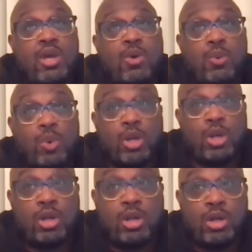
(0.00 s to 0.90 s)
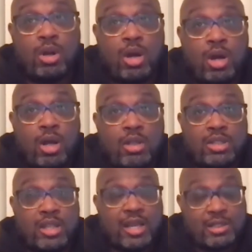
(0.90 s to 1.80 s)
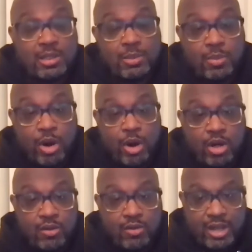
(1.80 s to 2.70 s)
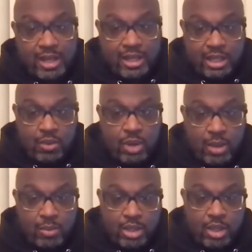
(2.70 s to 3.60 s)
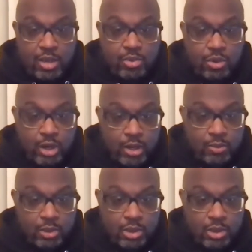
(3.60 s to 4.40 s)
were uh, selected to be a part of the Nike EYBL program.